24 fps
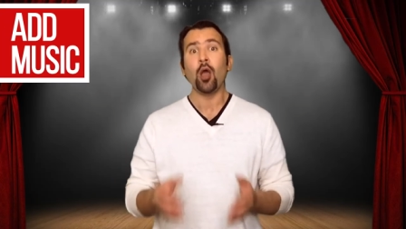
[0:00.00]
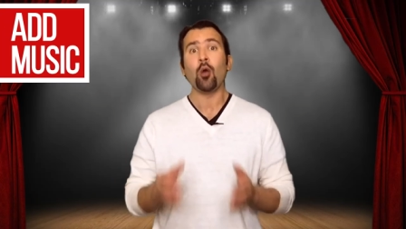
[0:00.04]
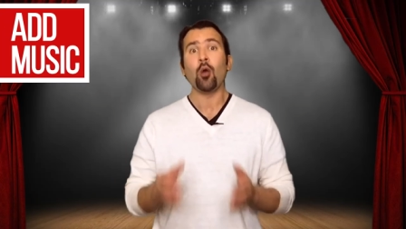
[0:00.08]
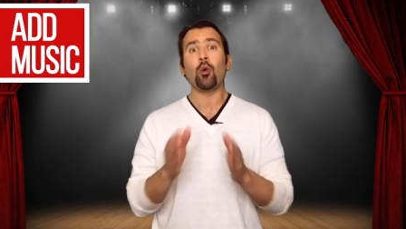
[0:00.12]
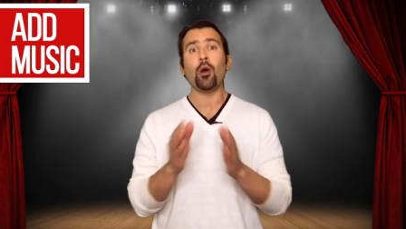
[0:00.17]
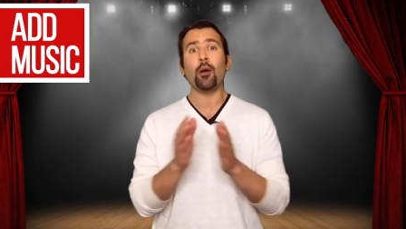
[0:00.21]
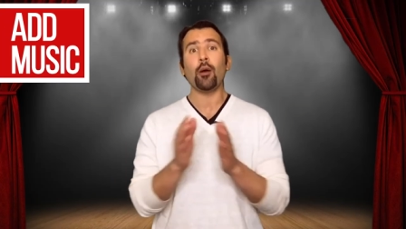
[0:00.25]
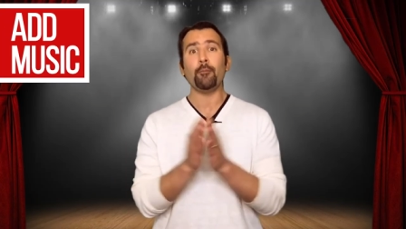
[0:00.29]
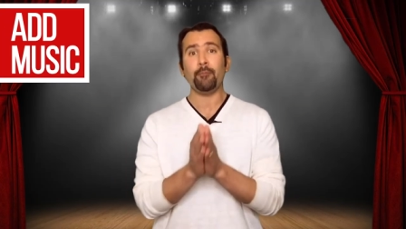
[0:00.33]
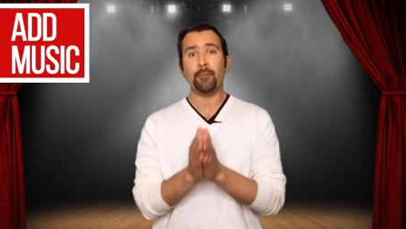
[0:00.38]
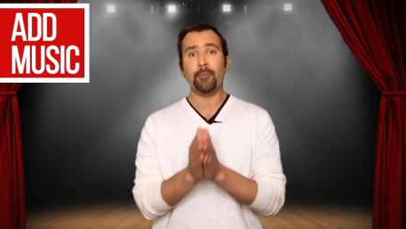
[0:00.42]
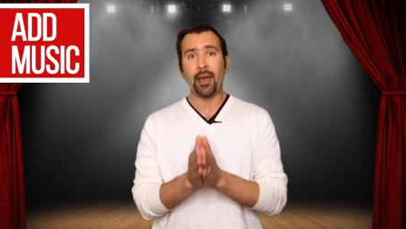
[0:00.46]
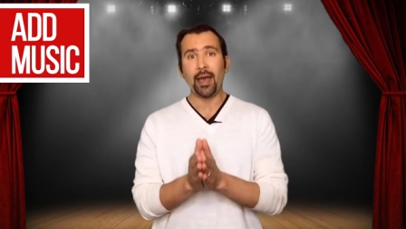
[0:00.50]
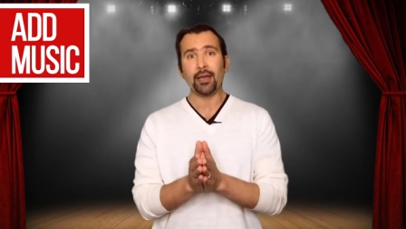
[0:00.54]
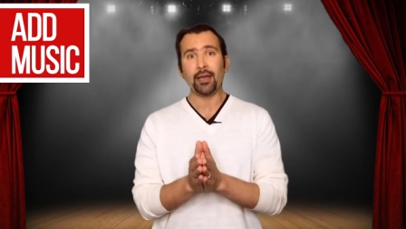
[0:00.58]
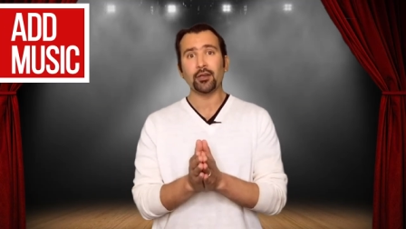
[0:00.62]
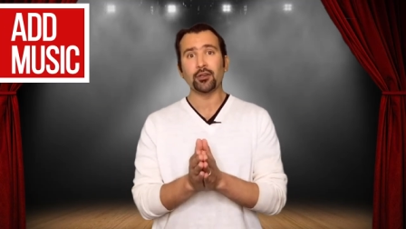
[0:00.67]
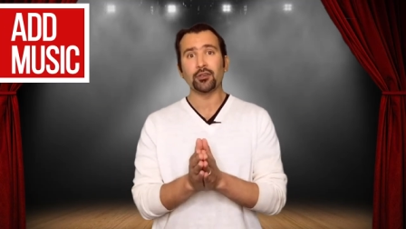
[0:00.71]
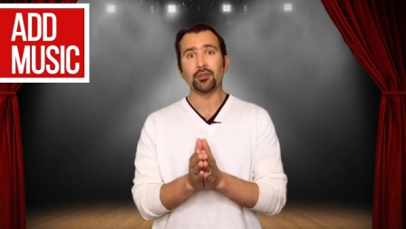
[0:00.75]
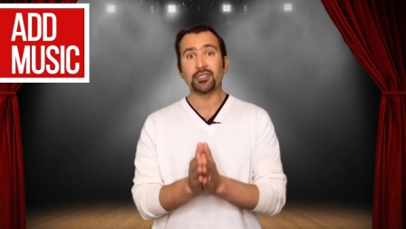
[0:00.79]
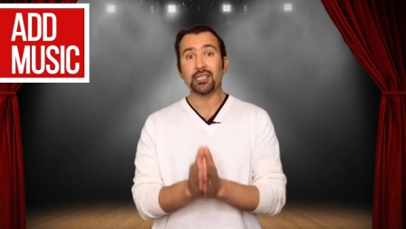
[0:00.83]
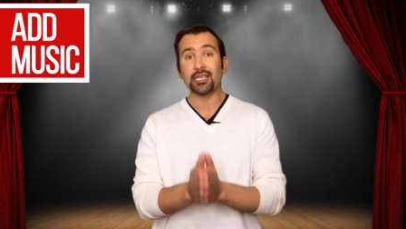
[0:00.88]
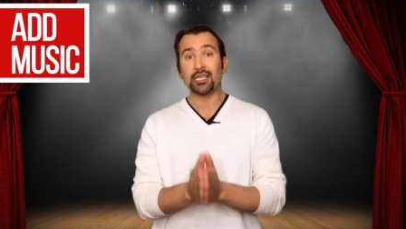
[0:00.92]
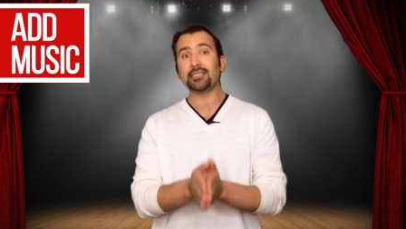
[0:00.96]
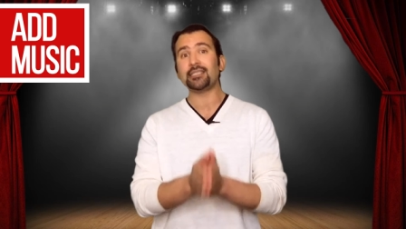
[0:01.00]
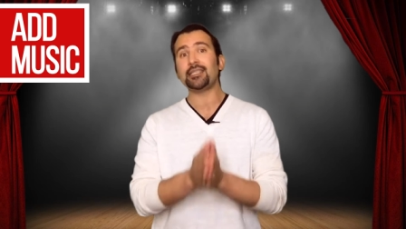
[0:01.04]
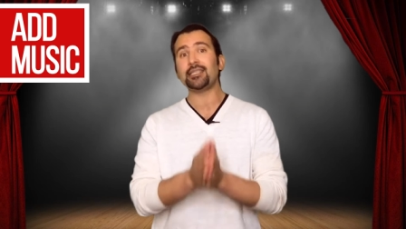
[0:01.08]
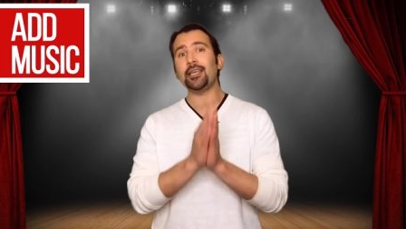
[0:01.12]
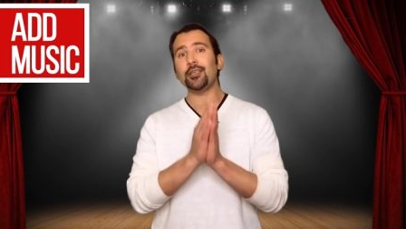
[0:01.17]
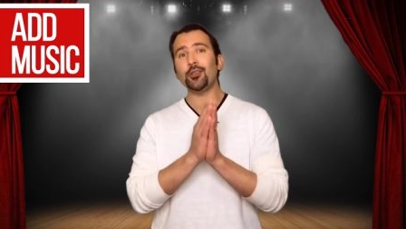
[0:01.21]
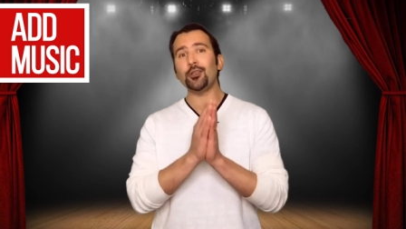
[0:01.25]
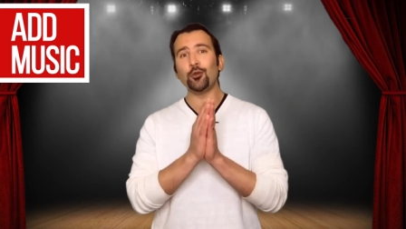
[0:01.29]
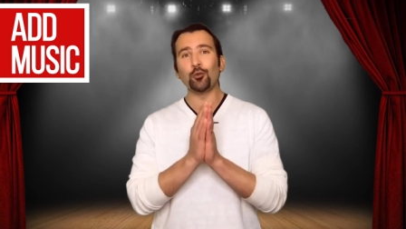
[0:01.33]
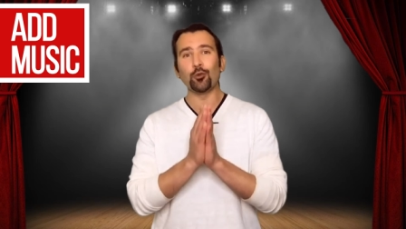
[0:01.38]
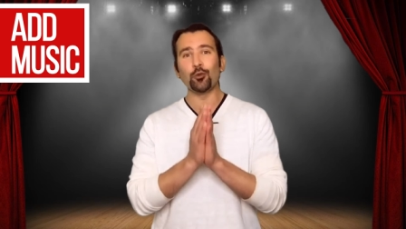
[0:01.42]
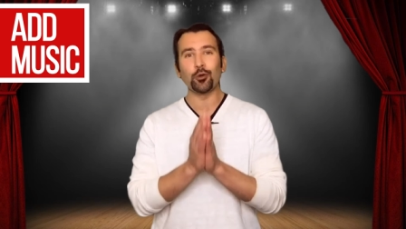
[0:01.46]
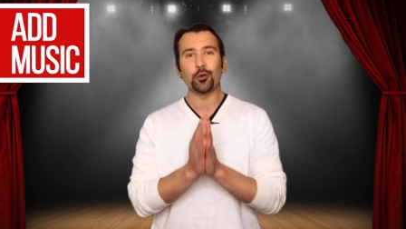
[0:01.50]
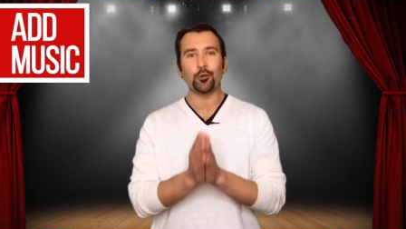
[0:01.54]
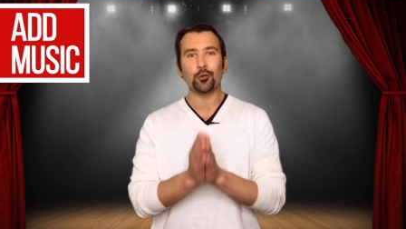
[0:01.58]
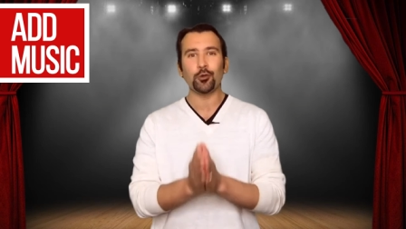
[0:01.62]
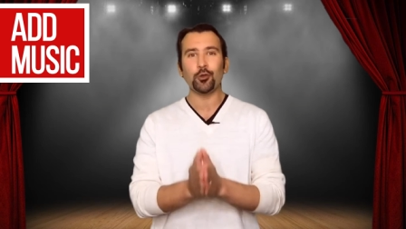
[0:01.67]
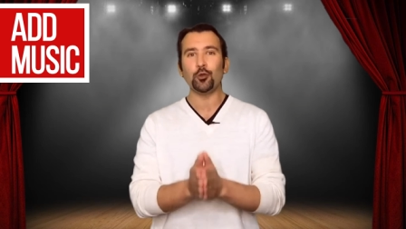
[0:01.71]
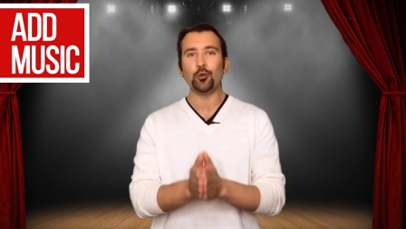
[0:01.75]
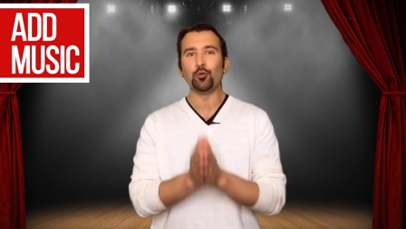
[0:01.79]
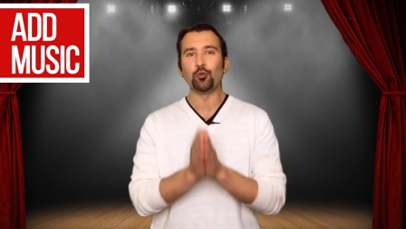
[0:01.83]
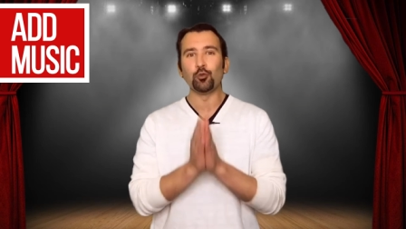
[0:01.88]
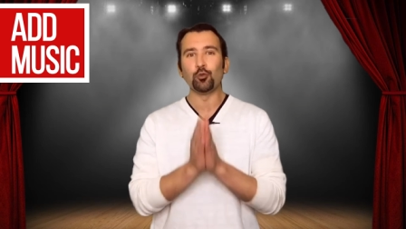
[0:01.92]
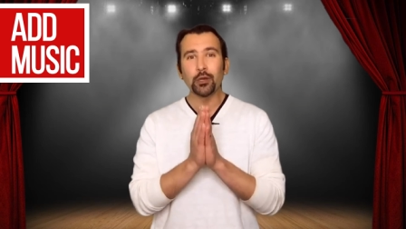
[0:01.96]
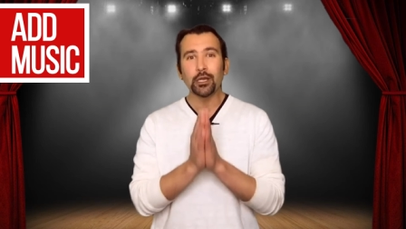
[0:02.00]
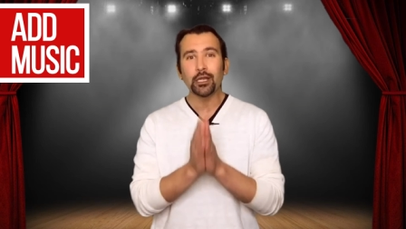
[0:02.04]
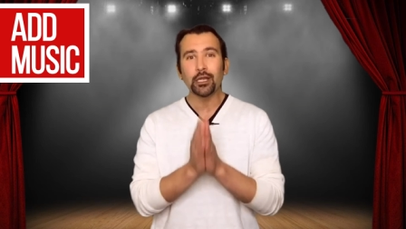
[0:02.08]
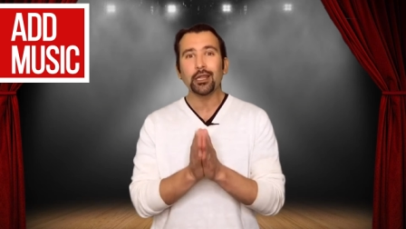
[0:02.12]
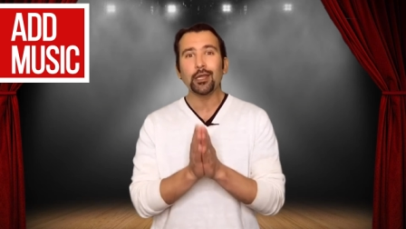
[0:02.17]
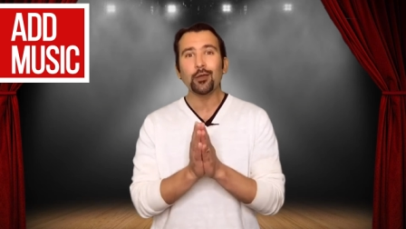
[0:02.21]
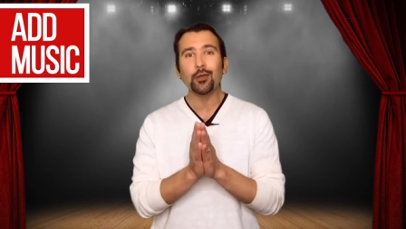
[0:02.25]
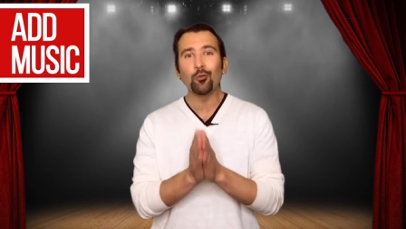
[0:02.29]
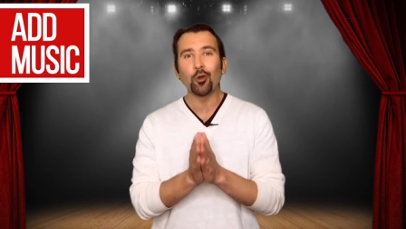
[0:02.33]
What matters is that you, re you really